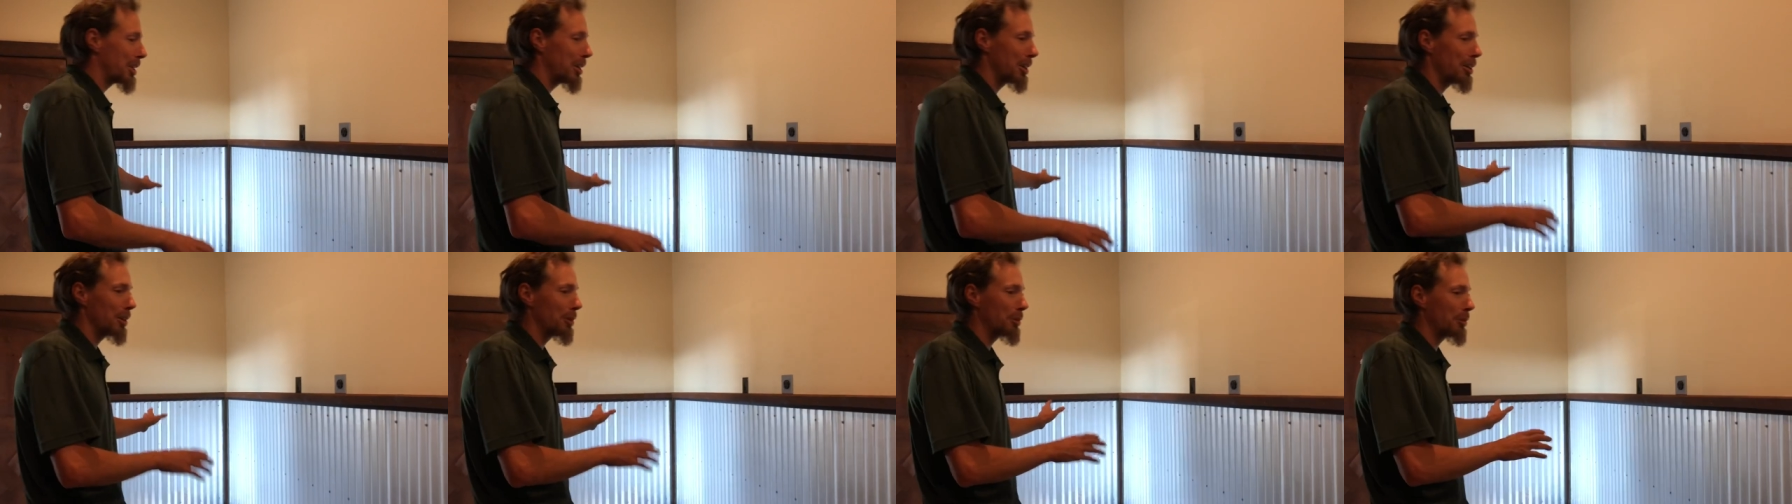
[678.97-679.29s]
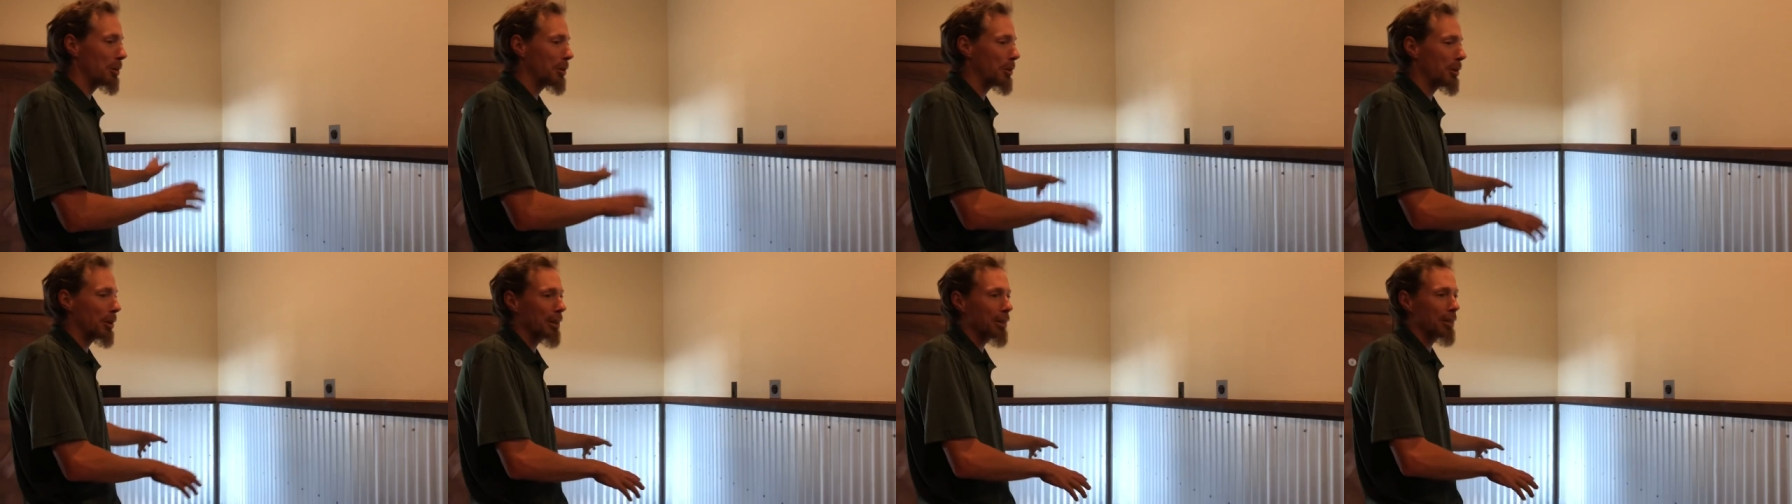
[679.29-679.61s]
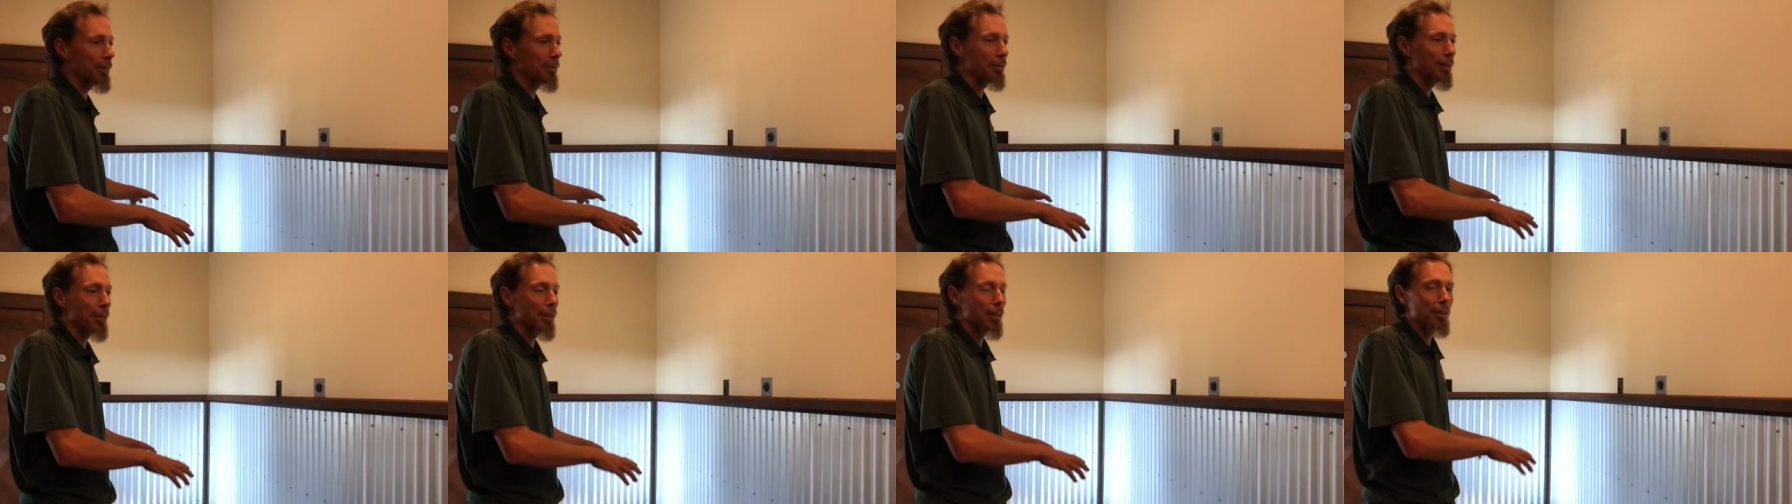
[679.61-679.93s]
here. We want
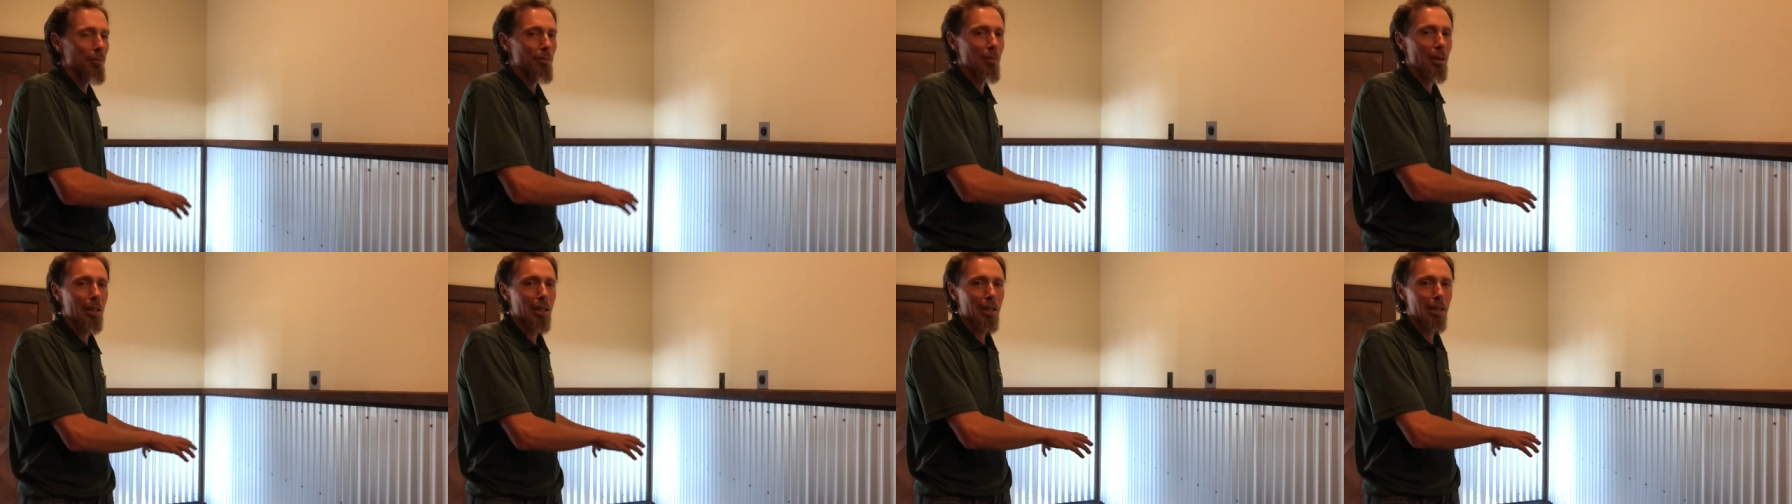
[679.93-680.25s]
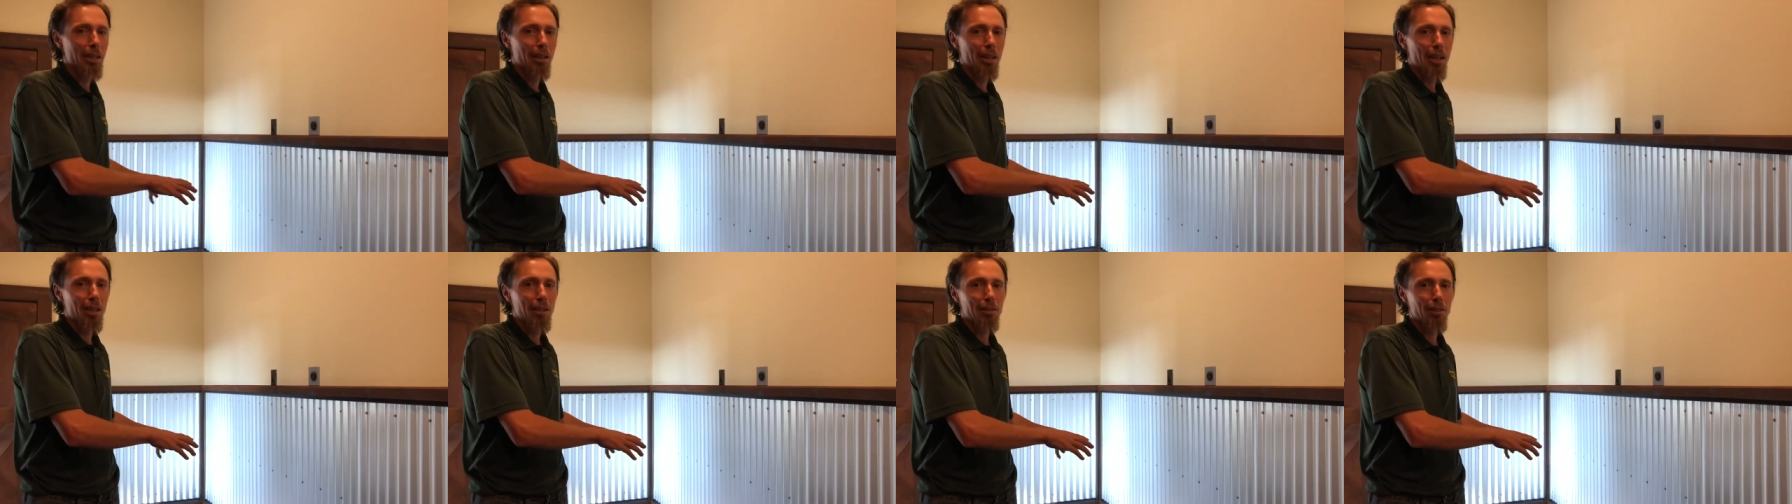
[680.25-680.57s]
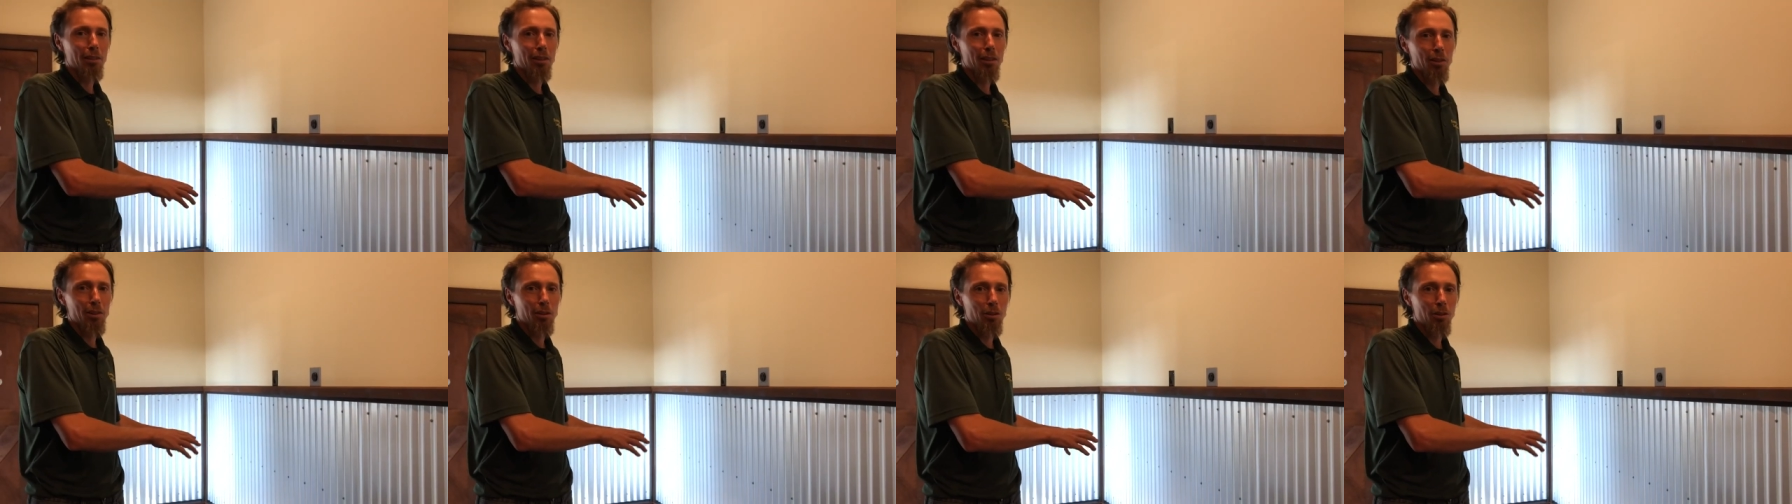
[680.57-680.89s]
to make it a nice
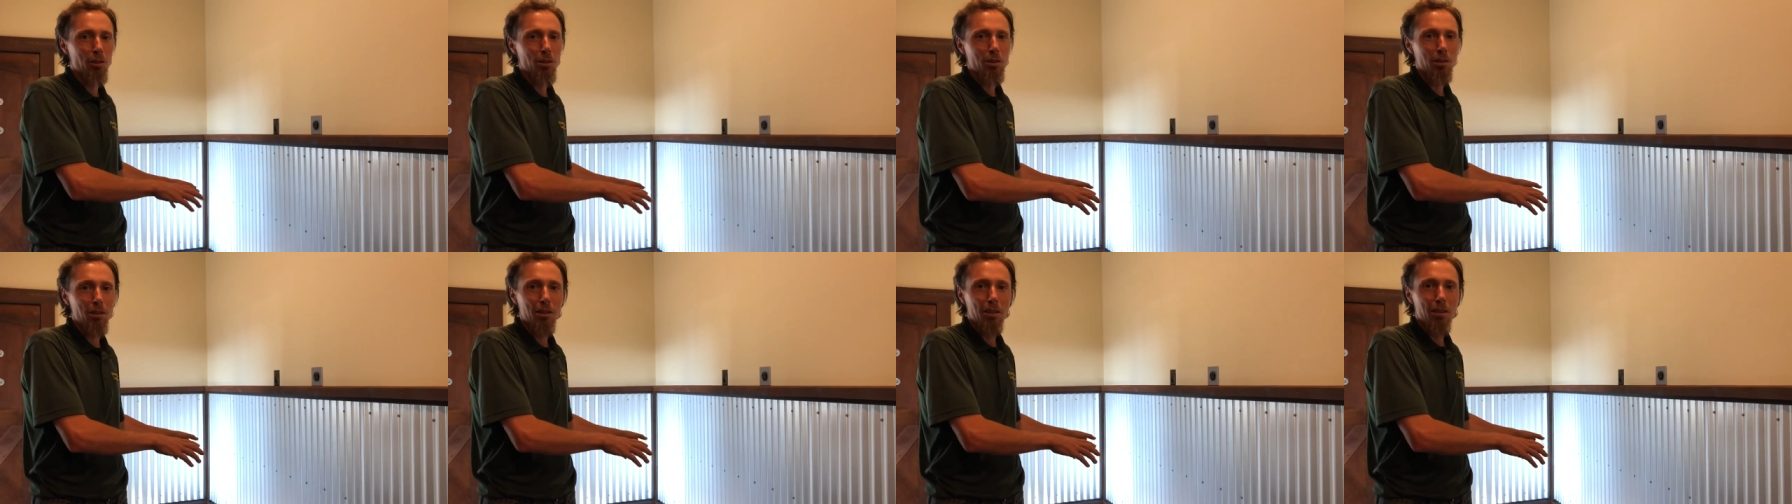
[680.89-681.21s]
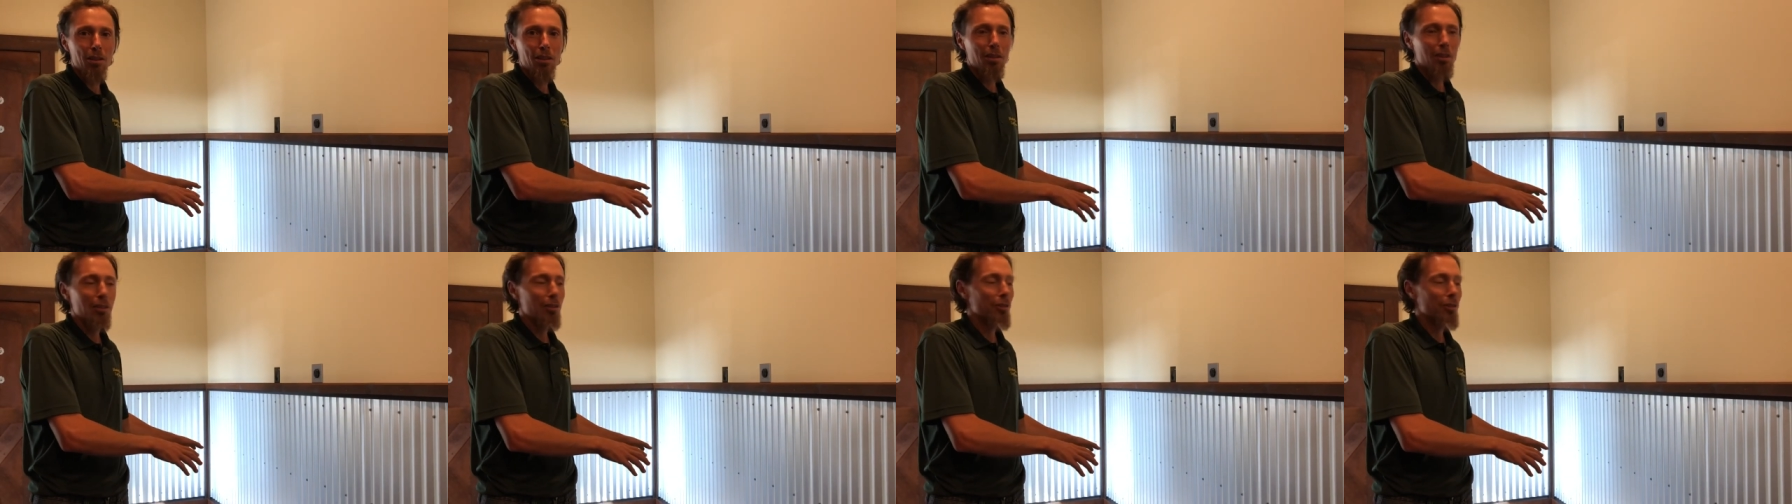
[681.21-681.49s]
little nook